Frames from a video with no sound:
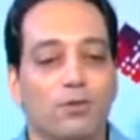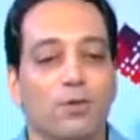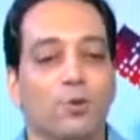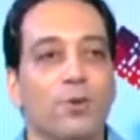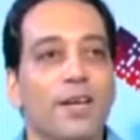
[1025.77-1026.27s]

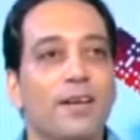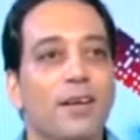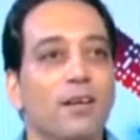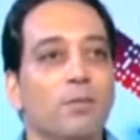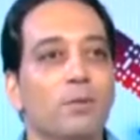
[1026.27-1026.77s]

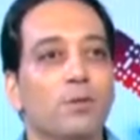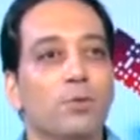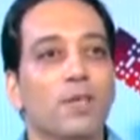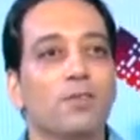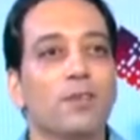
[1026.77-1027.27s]
reading
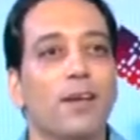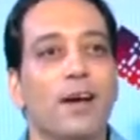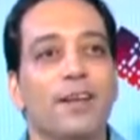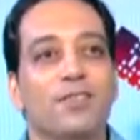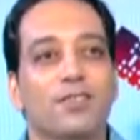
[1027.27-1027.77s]
between the
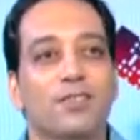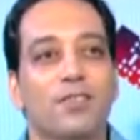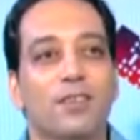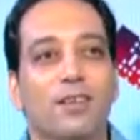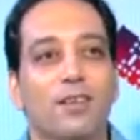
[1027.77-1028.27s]
lines.
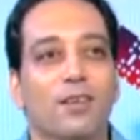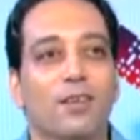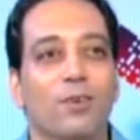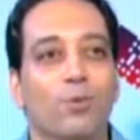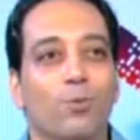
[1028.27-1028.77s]

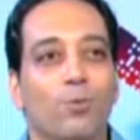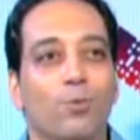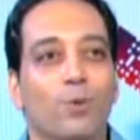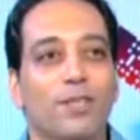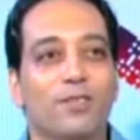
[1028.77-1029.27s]

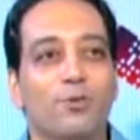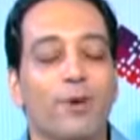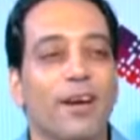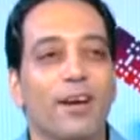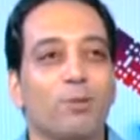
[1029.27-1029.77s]
What is
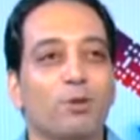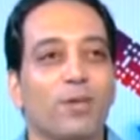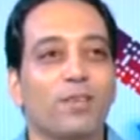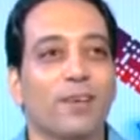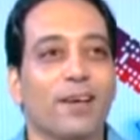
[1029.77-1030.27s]
reading
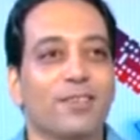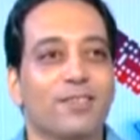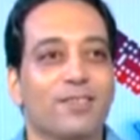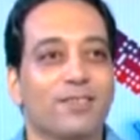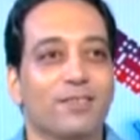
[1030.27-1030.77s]
between the
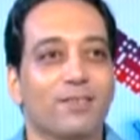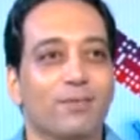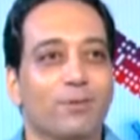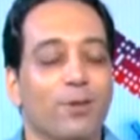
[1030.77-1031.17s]
lines for you?